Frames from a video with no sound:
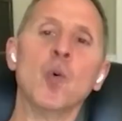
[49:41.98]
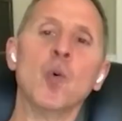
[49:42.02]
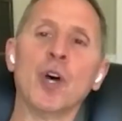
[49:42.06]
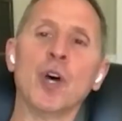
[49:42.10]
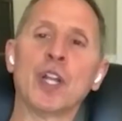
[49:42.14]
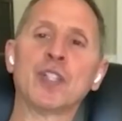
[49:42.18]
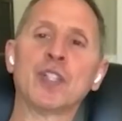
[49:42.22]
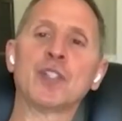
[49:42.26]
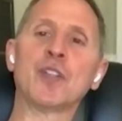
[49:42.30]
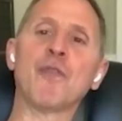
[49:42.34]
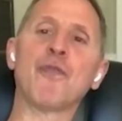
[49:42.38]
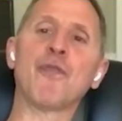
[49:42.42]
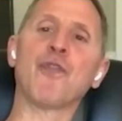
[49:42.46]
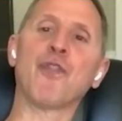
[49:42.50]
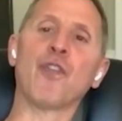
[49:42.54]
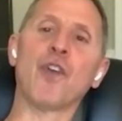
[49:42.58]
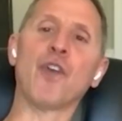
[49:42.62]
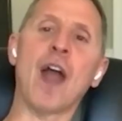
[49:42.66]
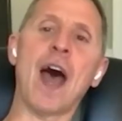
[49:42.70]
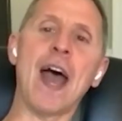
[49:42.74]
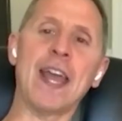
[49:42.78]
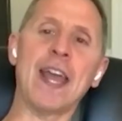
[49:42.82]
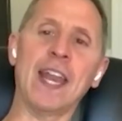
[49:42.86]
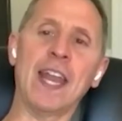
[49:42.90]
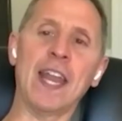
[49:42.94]
what is a
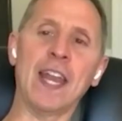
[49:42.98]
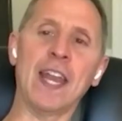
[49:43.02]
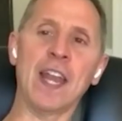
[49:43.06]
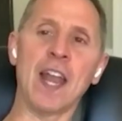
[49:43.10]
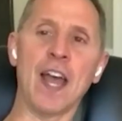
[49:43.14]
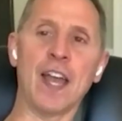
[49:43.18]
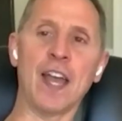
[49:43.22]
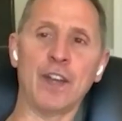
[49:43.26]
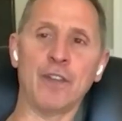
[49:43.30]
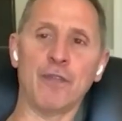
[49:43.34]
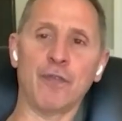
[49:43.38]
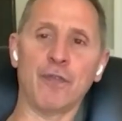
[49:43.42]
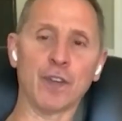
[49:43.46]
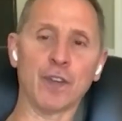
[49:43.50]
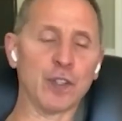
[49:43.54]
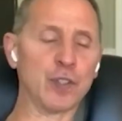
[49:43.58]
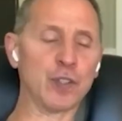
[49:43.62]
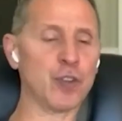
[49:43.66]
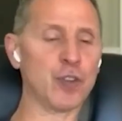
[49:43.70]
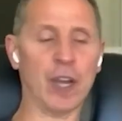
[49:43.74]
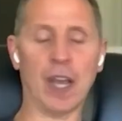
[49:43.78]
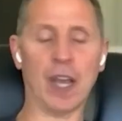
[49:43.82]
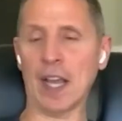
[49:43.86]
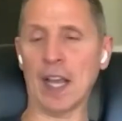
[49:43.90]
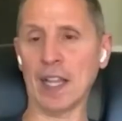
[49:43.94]
Friday night for
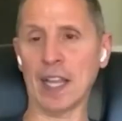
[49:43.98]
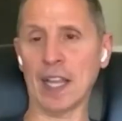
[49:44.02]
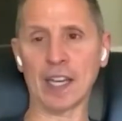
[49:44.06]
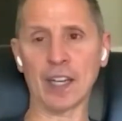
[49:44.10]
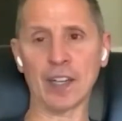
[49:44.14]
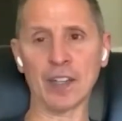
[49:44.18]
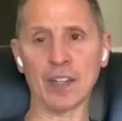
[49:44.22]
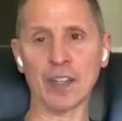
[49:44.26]
tra- eh, like?